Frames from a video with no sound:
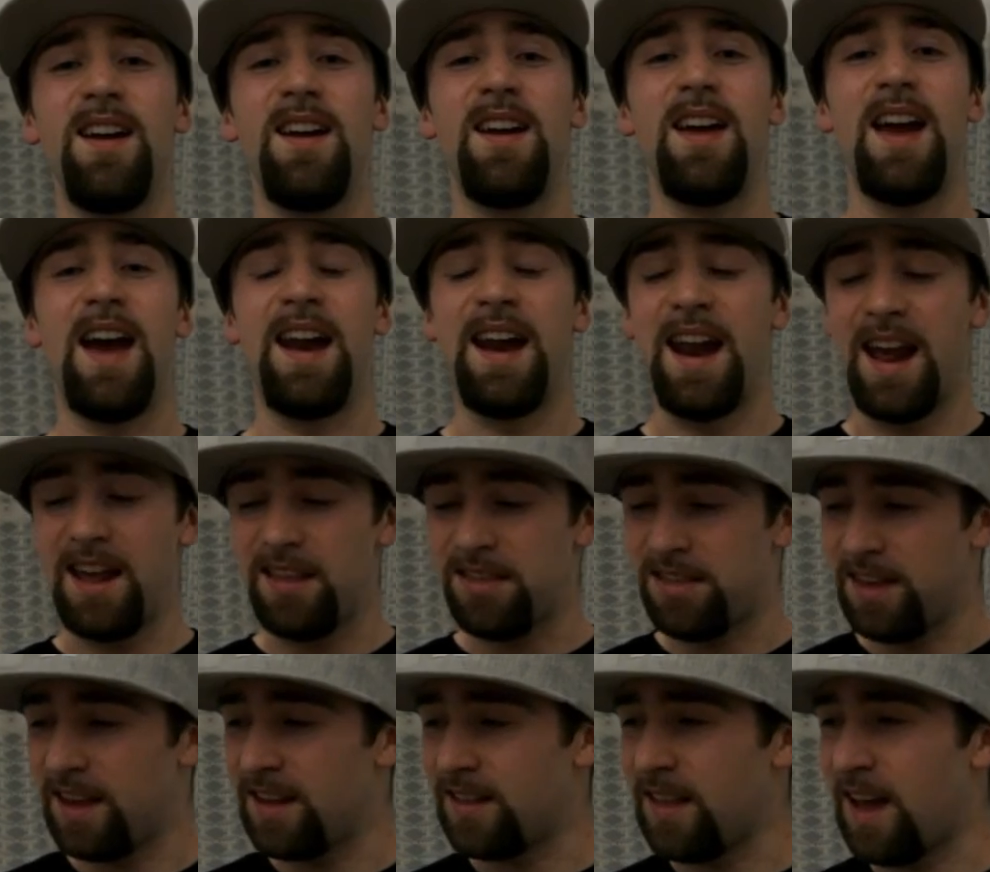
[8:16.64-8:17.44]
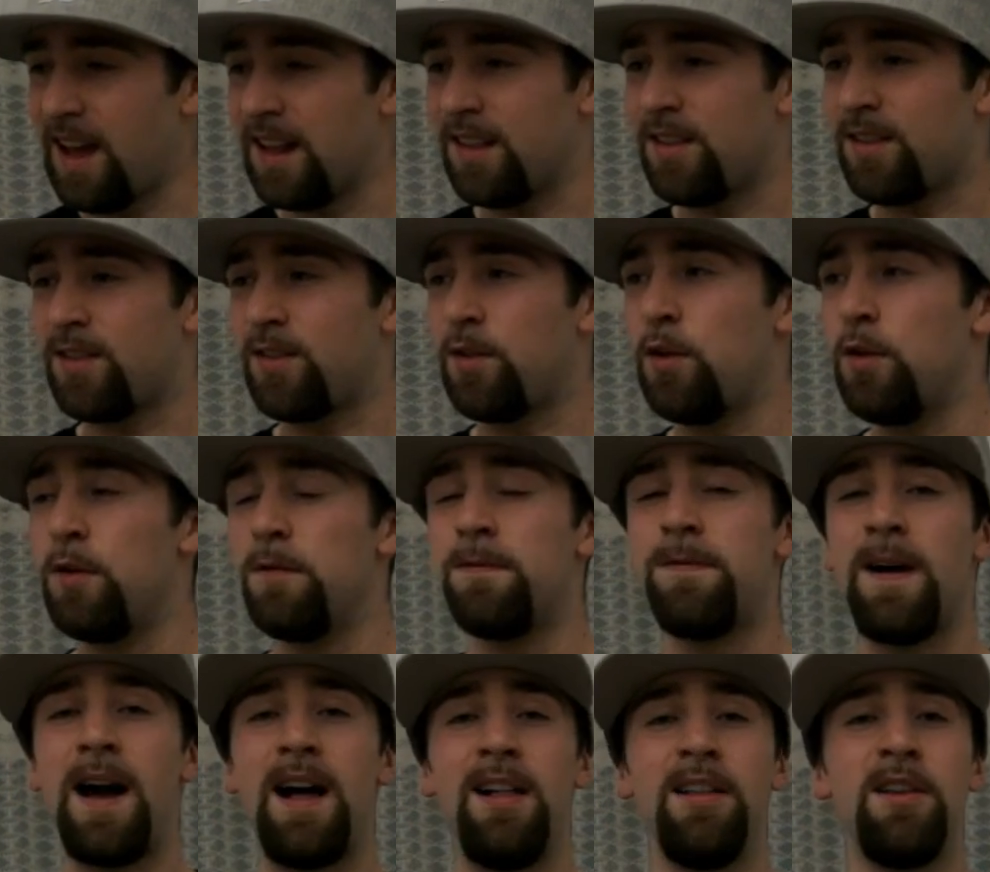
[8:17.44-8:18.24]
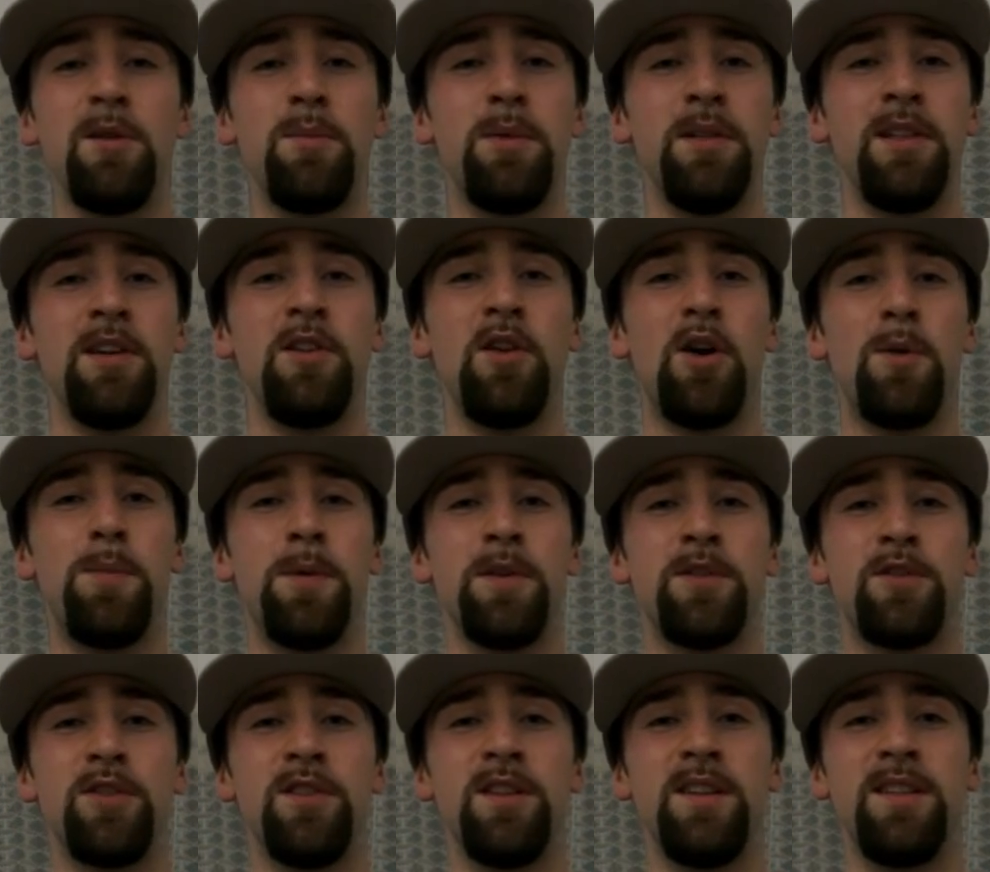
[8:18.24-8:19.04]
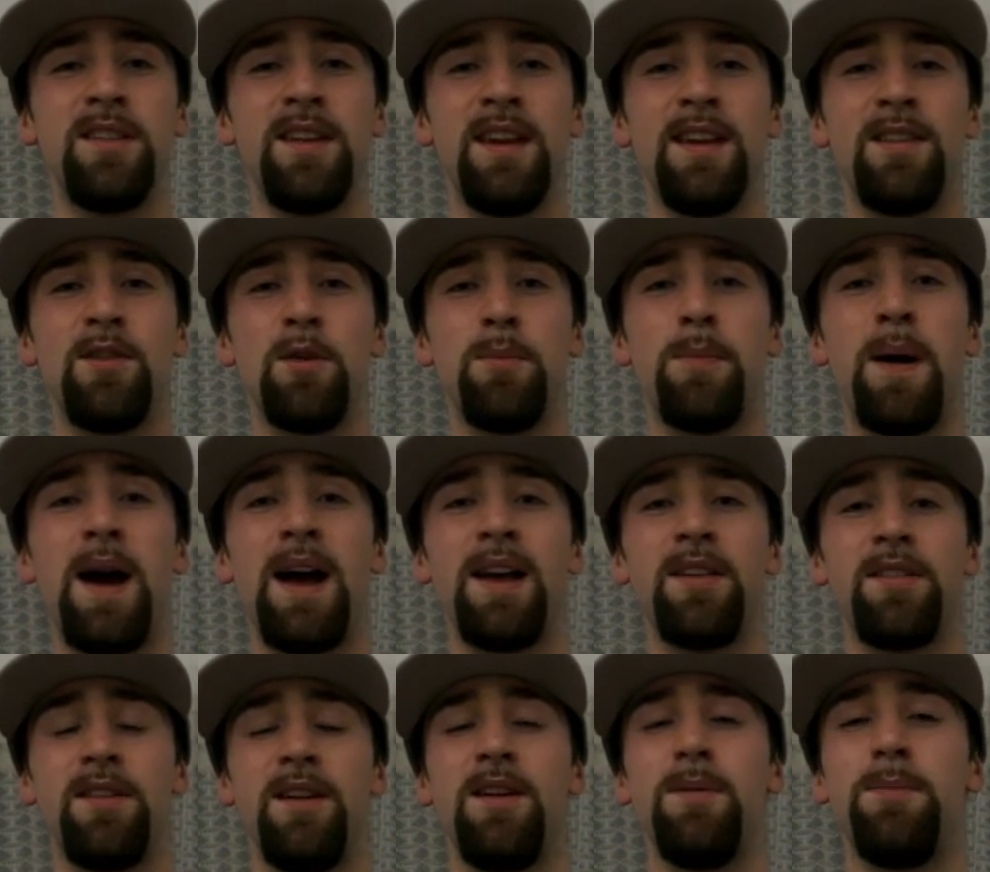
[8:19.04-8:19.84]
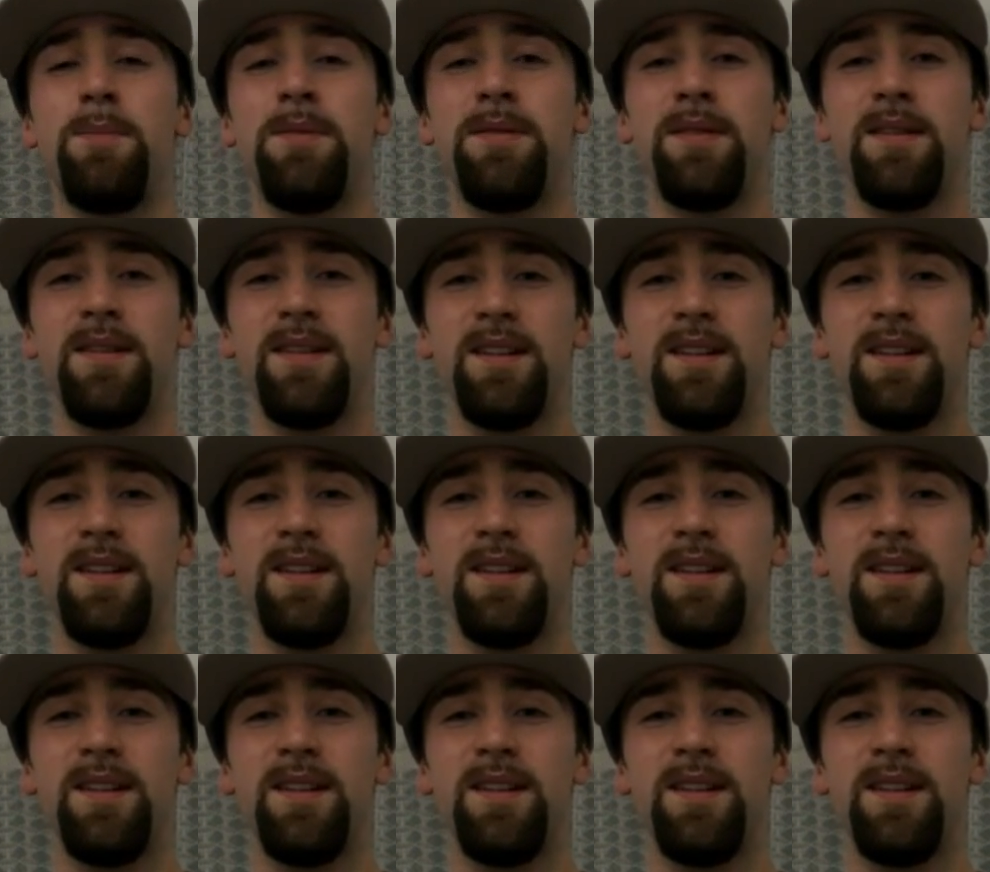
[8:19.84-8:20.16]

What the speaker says: And I think that's too valuable an opportunity to pass up.